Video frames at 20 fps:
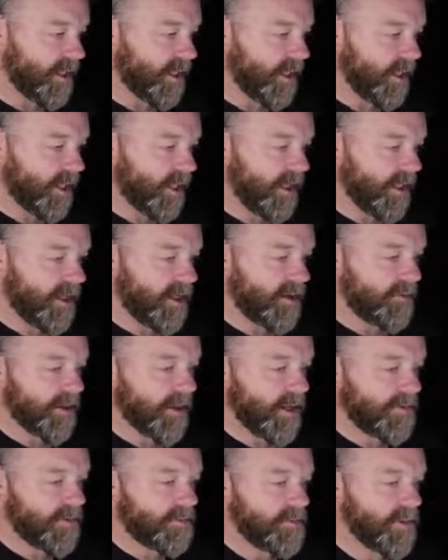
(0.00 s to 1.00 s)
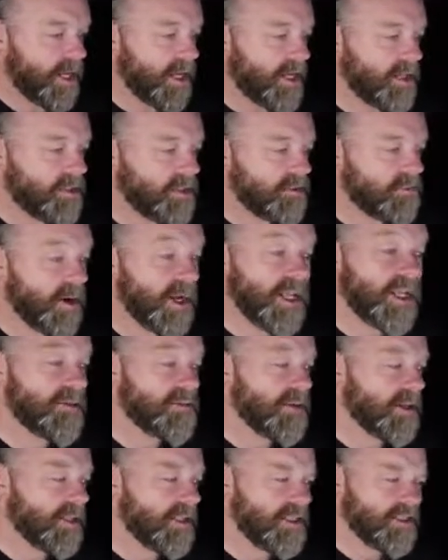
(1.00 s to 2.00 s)
Am I happy to be added to my
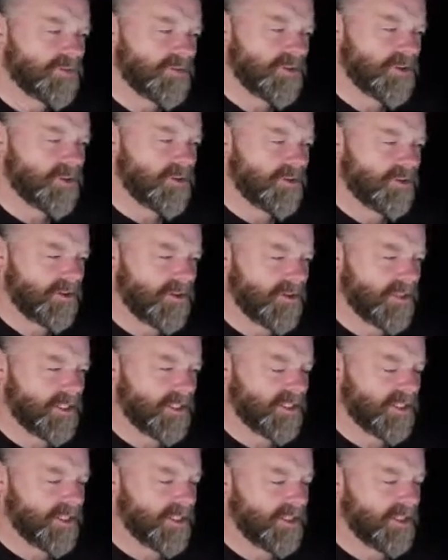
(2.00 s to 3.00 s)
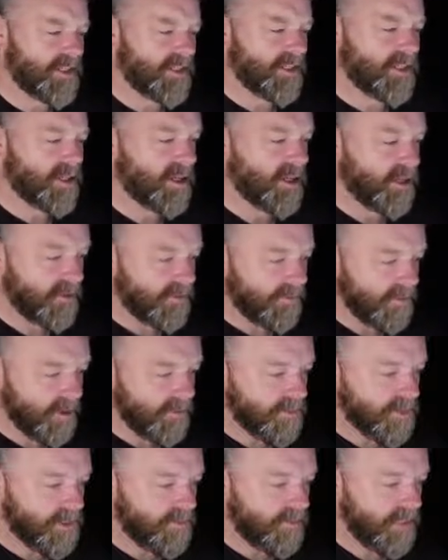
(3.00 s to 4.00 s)
email list? Of course! Oh,
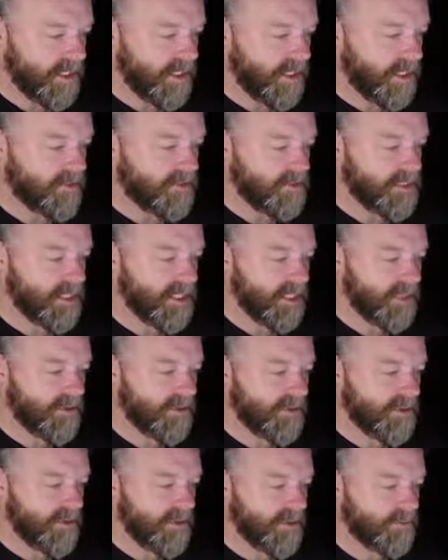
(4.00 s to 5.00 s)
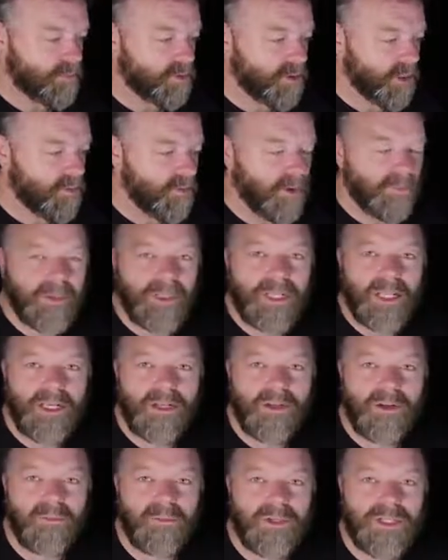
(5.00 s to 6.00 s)
option 1, that was a
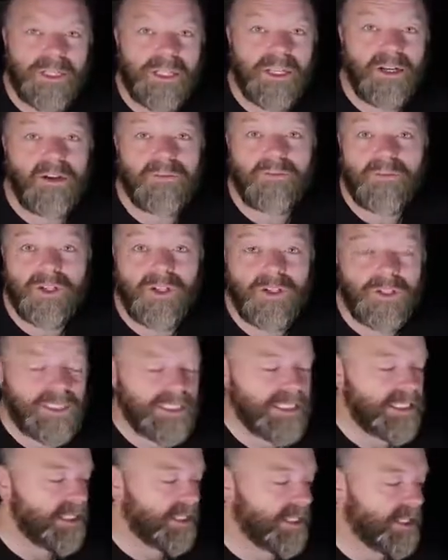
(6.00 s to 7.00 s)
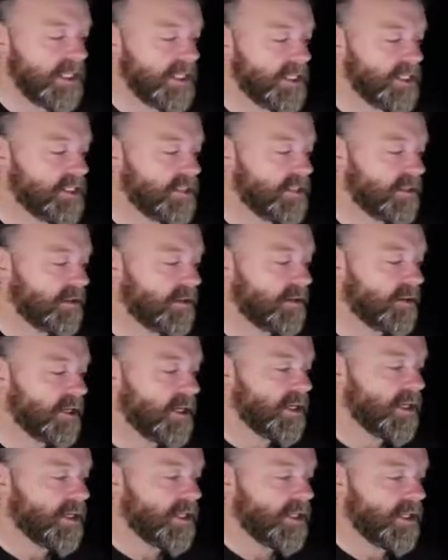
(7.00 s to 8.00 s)
pre-populated option that I forgot to delete, so
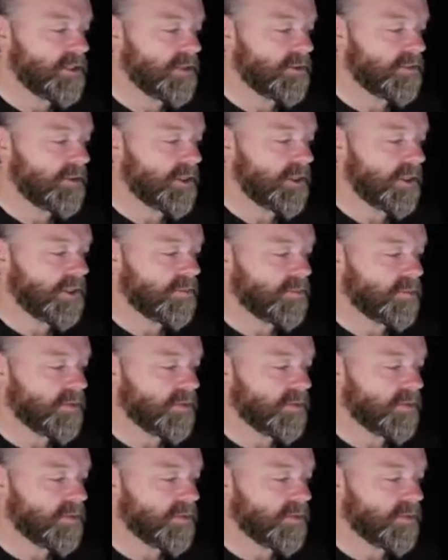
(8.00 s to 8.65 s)
that's a good thing to